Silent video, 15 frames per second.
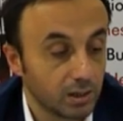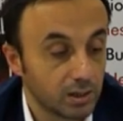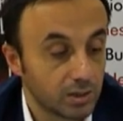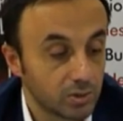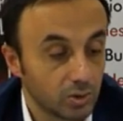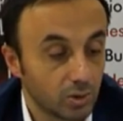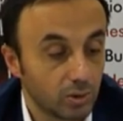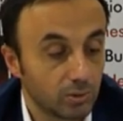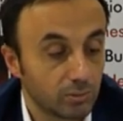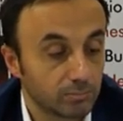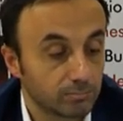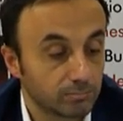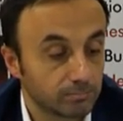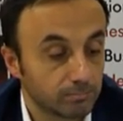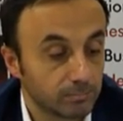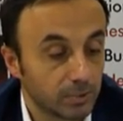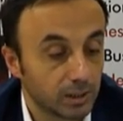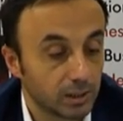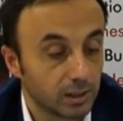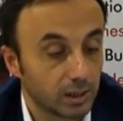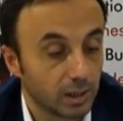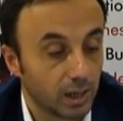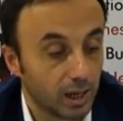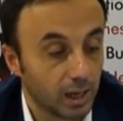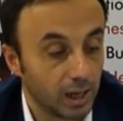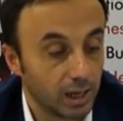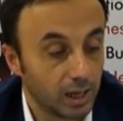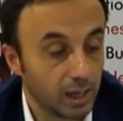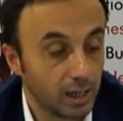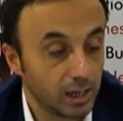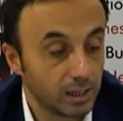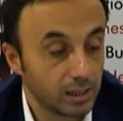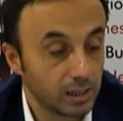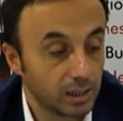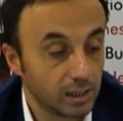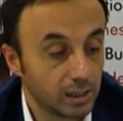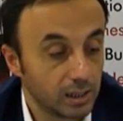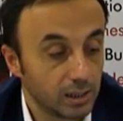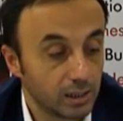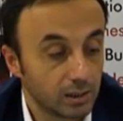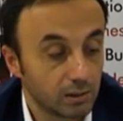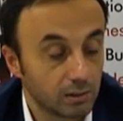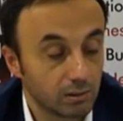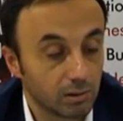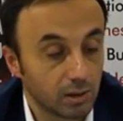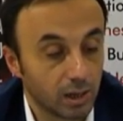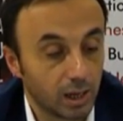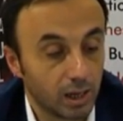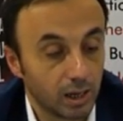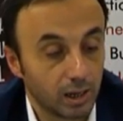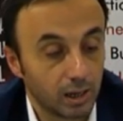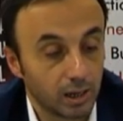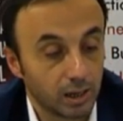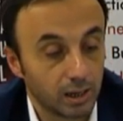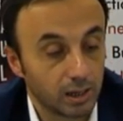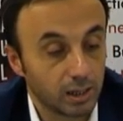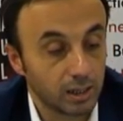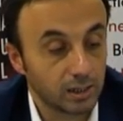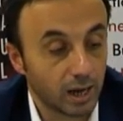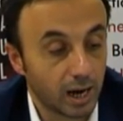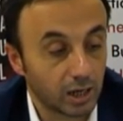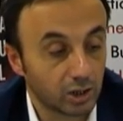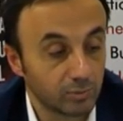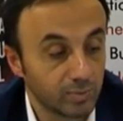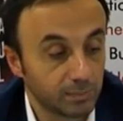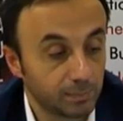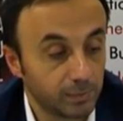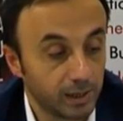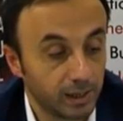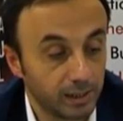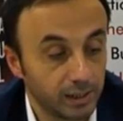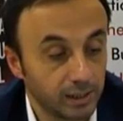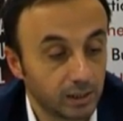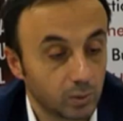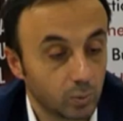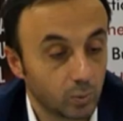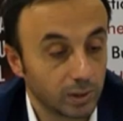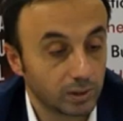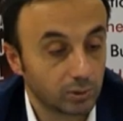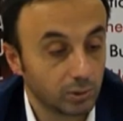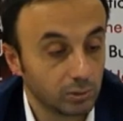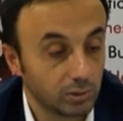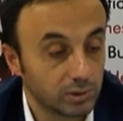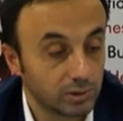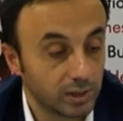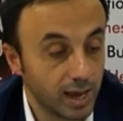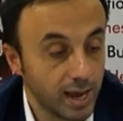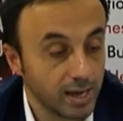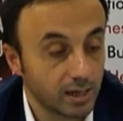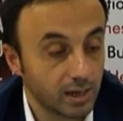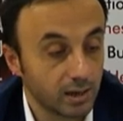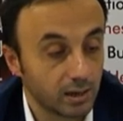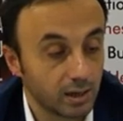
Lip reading: So, and in argument planning, what could you take?